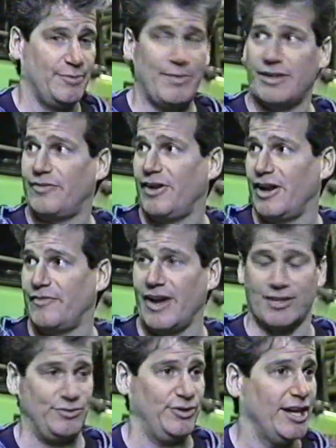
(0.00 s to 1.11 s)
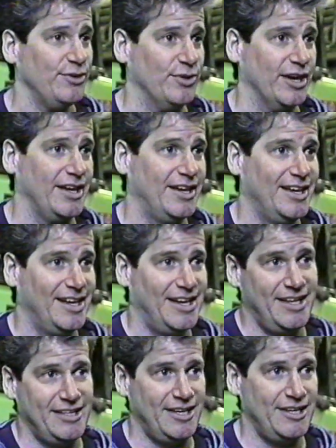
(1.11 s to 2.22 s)
about the fire factory anyway.
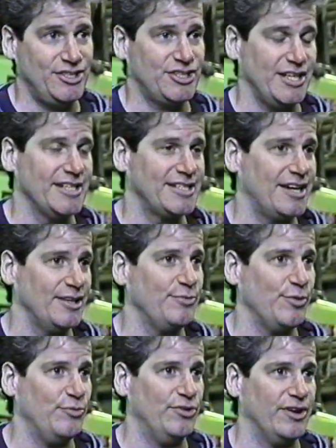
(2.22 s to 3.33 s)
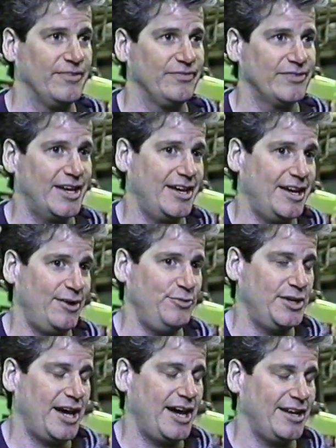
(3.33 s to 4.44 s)
And uh, it just stands out a little bit more. I,
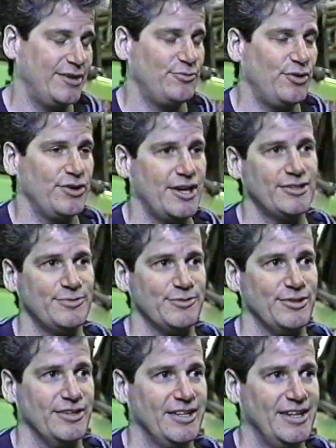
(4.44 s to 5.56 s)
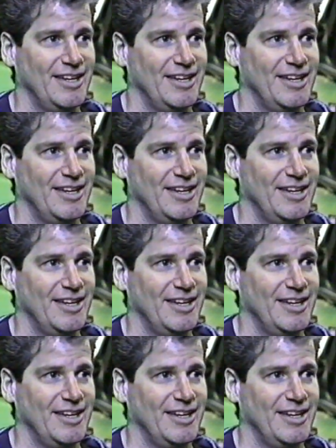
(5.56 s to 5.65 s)
we kind of grown accustomed to it.